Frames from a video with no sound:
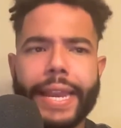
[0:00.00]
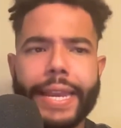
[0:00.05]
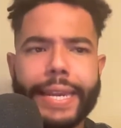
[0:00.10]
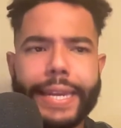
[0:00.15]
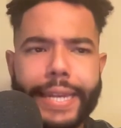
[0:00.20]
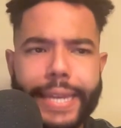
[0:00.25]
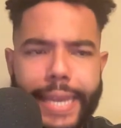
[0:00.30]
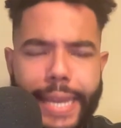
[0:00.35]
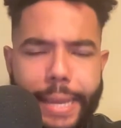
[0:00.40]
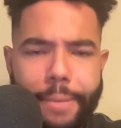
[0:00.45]

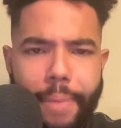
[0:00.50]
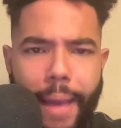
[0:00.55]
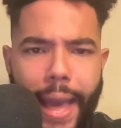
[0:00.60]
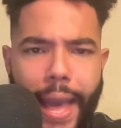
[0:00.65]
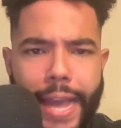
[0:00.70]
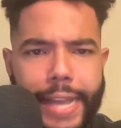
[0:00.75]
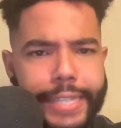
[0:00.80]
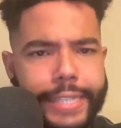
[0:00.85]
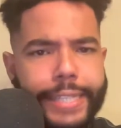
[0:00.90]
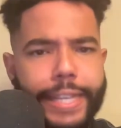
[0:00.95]
D
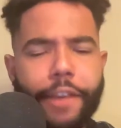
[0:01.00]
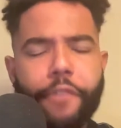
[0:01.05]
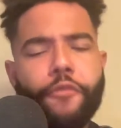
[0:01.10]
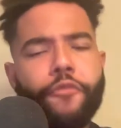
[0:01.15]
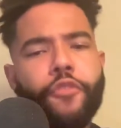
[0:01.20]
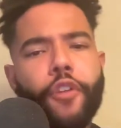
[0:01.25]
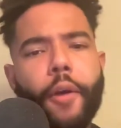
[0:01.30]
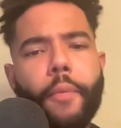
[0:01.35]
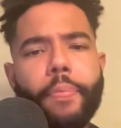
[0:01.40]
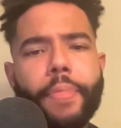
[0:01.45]
backs
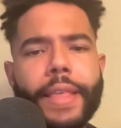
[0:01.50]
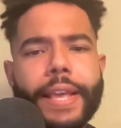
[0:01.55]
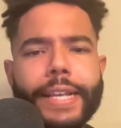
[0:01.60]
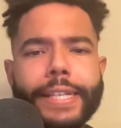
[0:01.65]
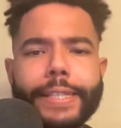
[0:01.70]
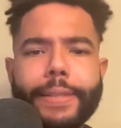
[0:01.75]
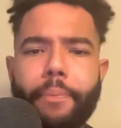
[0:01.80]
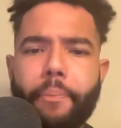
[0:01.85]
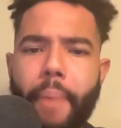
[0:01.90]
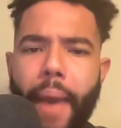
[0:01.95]
from
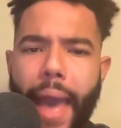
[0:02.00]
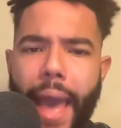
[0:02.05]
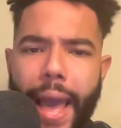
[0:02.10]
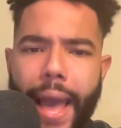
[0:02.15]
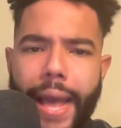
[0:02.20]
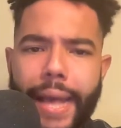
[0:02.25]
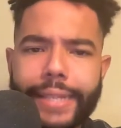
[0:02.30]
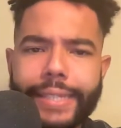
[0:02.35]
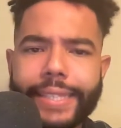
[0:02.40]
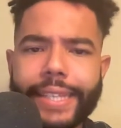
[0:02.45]
this
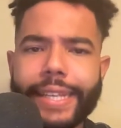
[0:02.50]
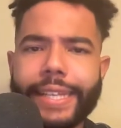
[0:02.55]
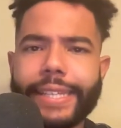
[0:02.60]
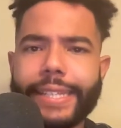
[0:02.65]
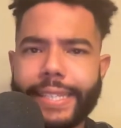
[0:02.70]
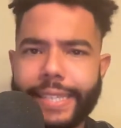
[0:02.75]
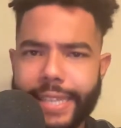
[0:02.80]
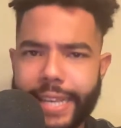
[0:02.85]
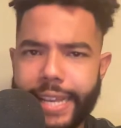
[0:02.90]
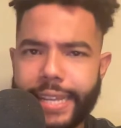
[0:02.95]
past
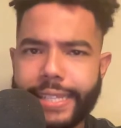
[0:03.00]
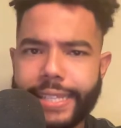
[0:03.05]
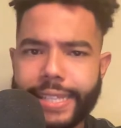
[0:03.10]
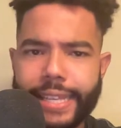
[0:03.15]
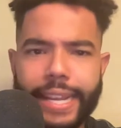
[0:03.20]
season.